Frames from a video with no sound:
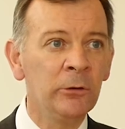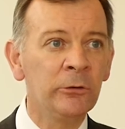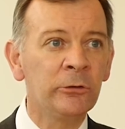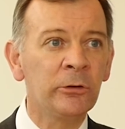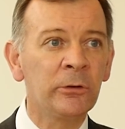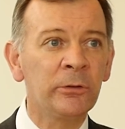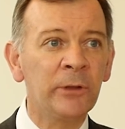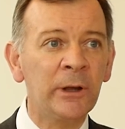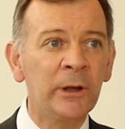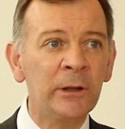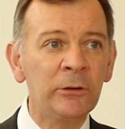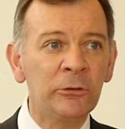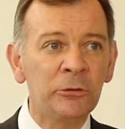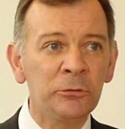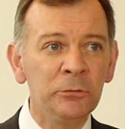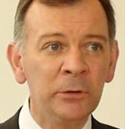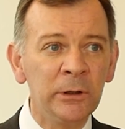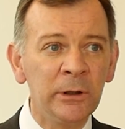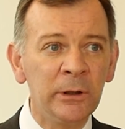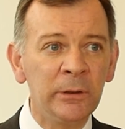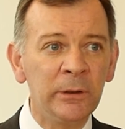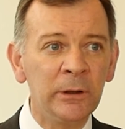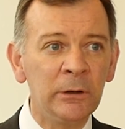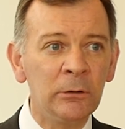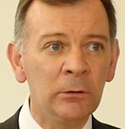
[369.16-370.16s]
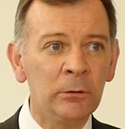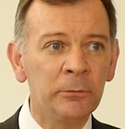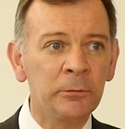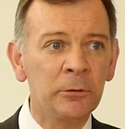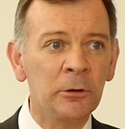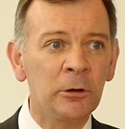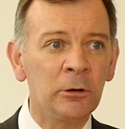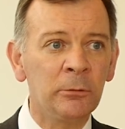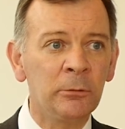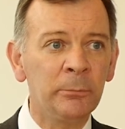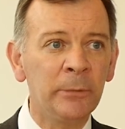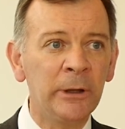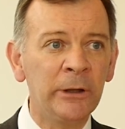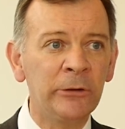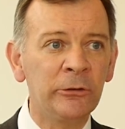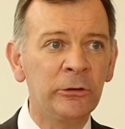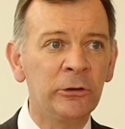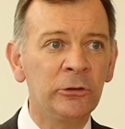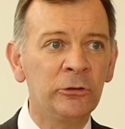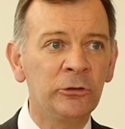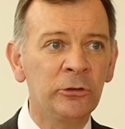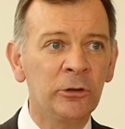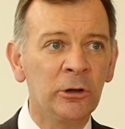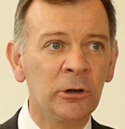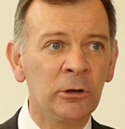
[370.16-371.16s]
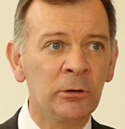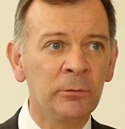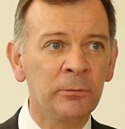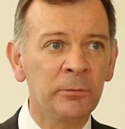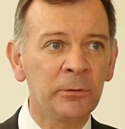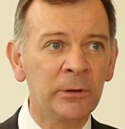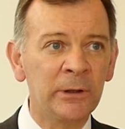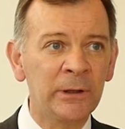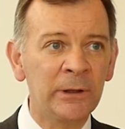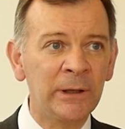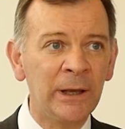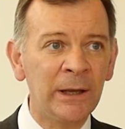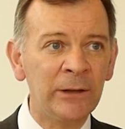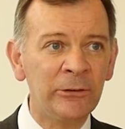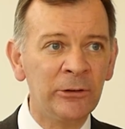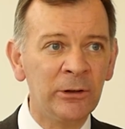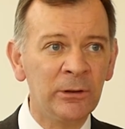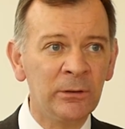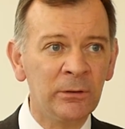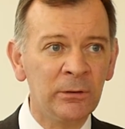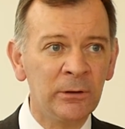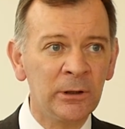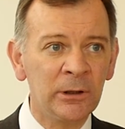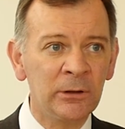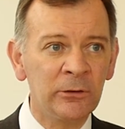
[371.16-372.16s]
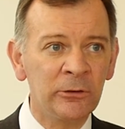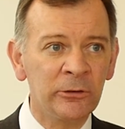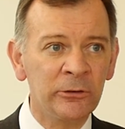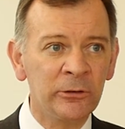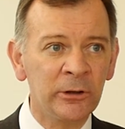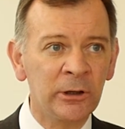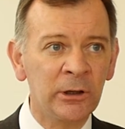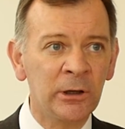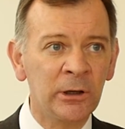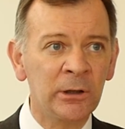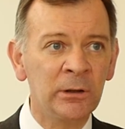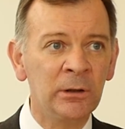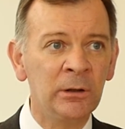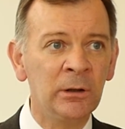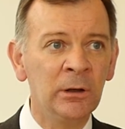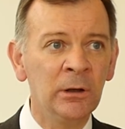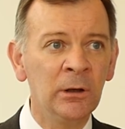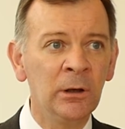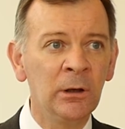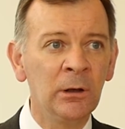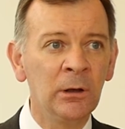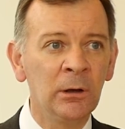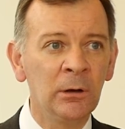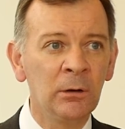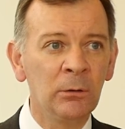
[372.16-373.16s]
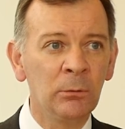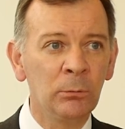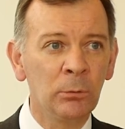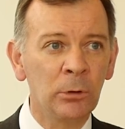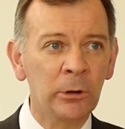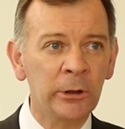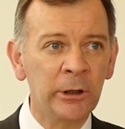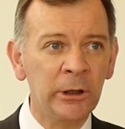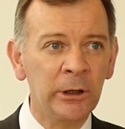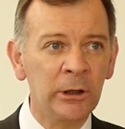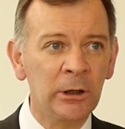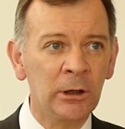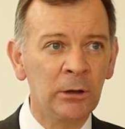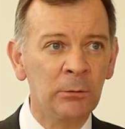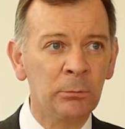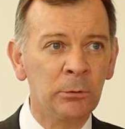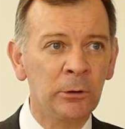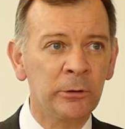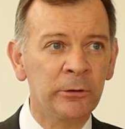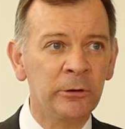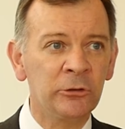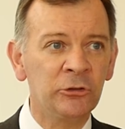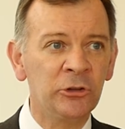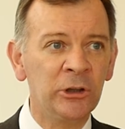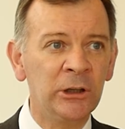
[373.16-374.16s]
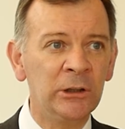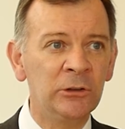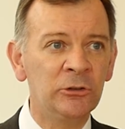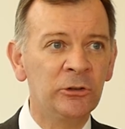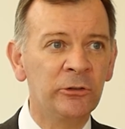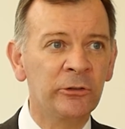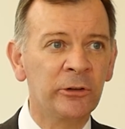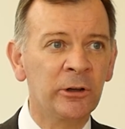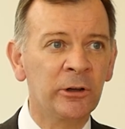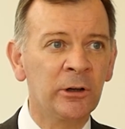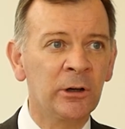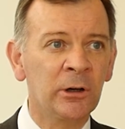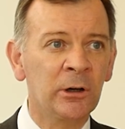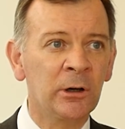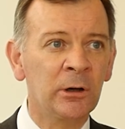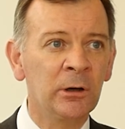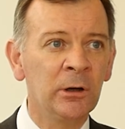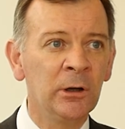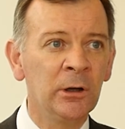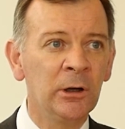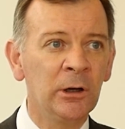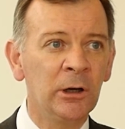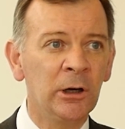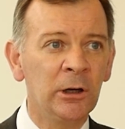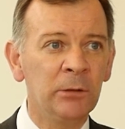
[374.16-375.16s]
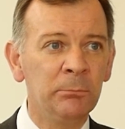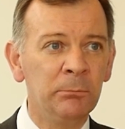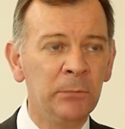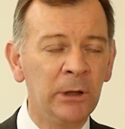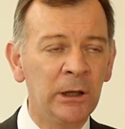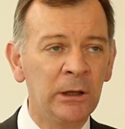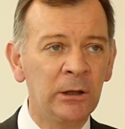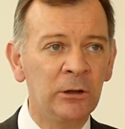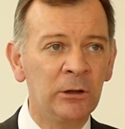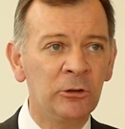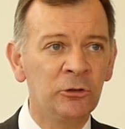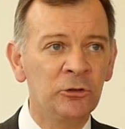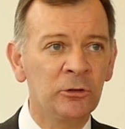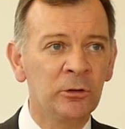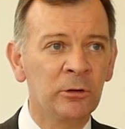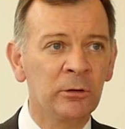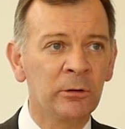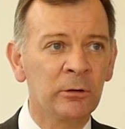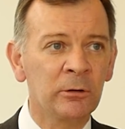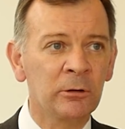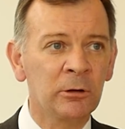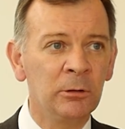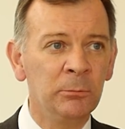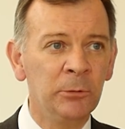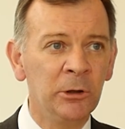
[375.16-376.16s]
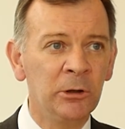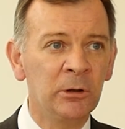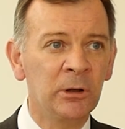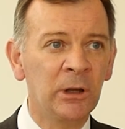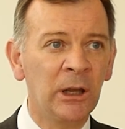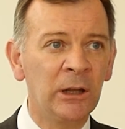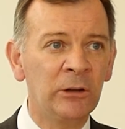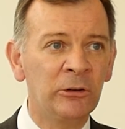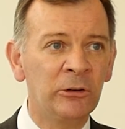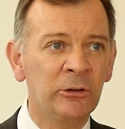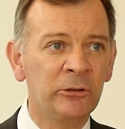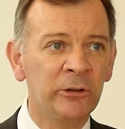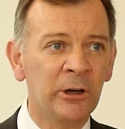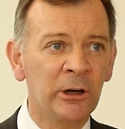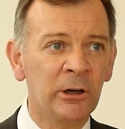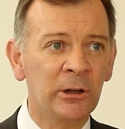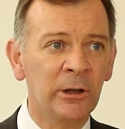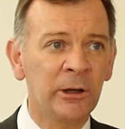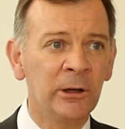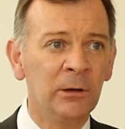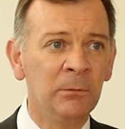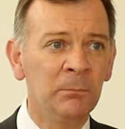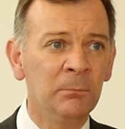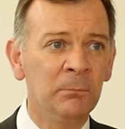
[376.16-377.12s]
So that's really the overall message of getting things done, working out what the changes are, and making sure they're communicated early.